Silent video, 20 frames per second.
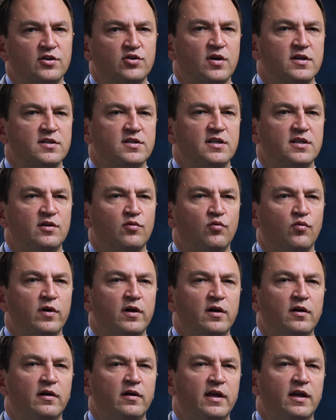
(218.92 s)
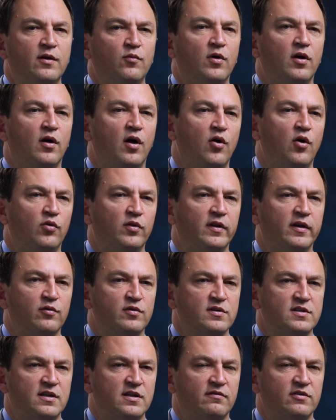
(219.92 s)
trustee really will only
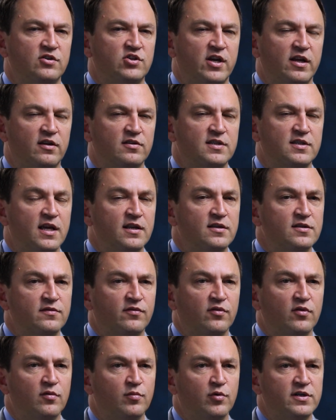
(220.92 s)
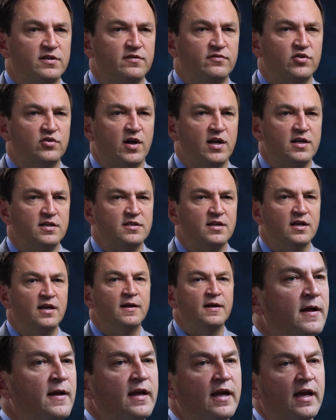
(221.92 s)
receive a jail sentence for a breach of trust
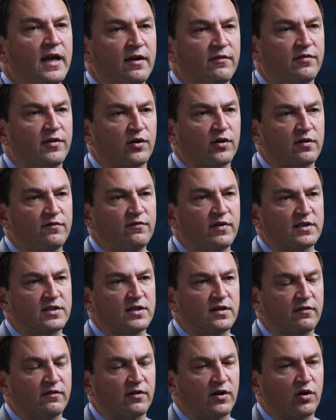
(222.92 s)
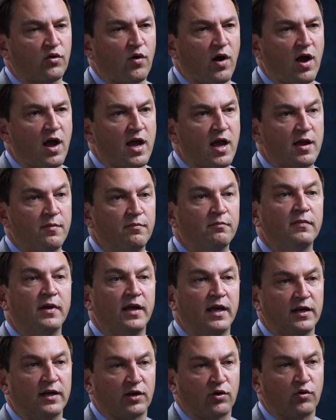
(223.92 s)
if they're convicted of a crime
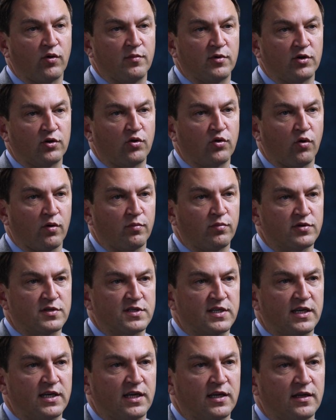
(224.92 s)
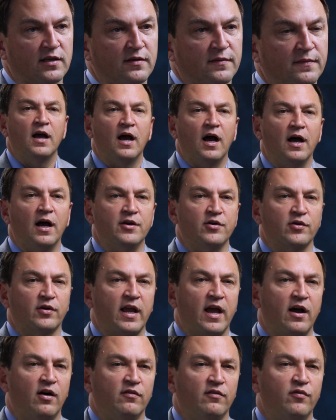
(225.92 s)
in a criminal court proceeding. Under
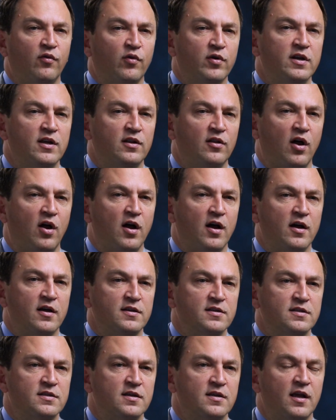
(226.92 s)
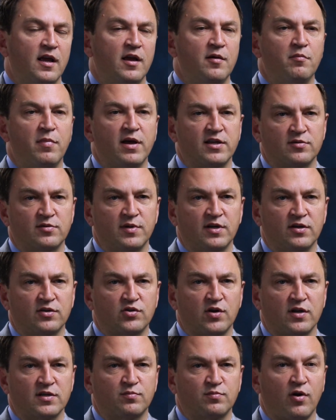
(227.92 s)
California laws, embezzlement of
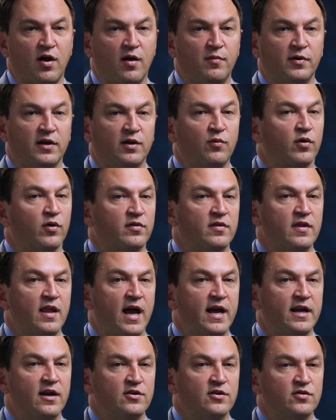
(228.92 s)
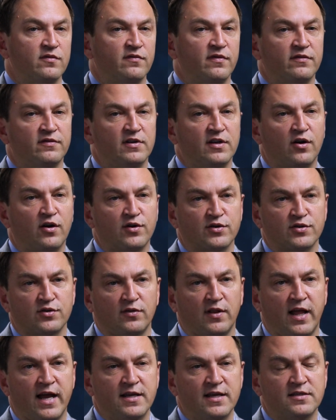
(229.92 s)
trust property worth $950 or
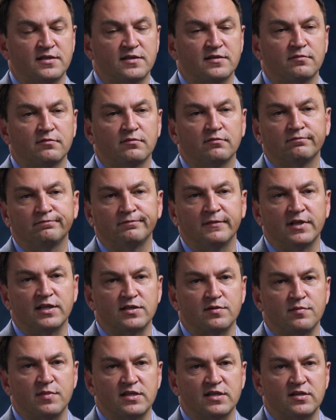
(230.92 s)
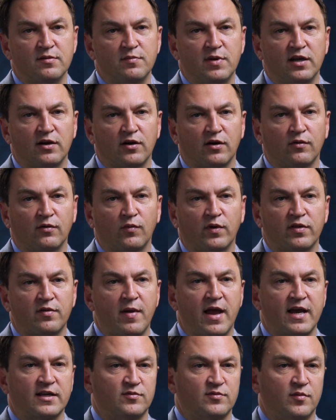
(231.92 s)
less is a misdemeanor with a
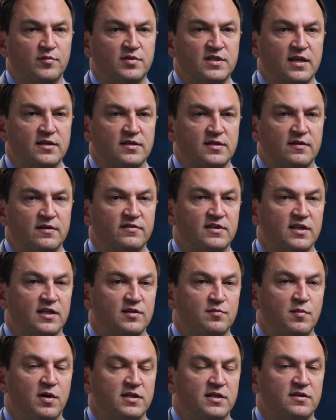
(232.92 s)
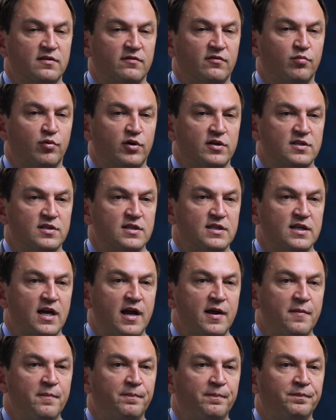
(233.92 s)
maximum sentence of 6 months of prison
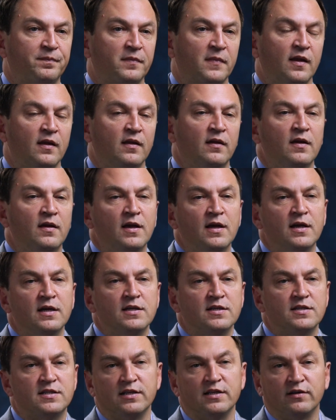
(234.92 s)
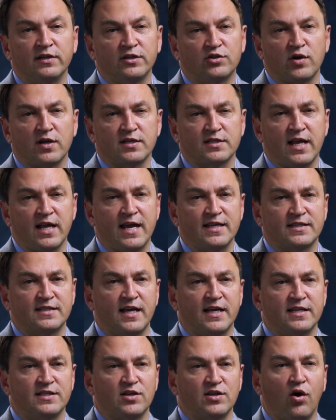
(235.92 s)
time. Stealing trust
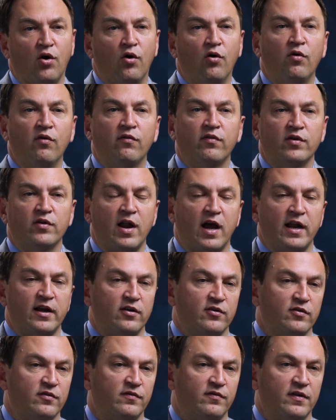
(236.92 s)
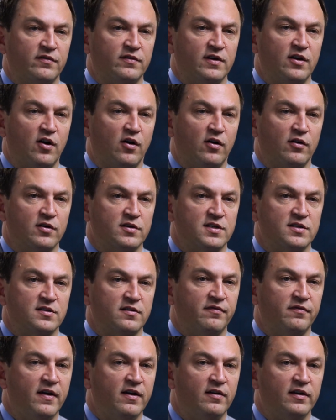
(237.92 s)
assets over $950 is a
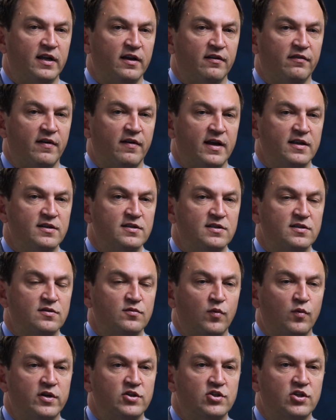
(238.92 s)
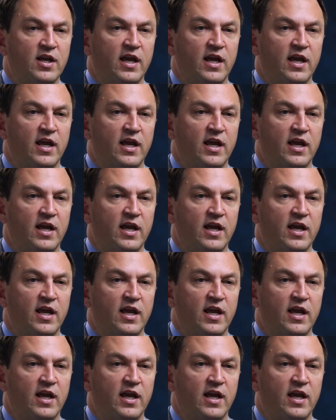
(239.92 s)
felony offense, which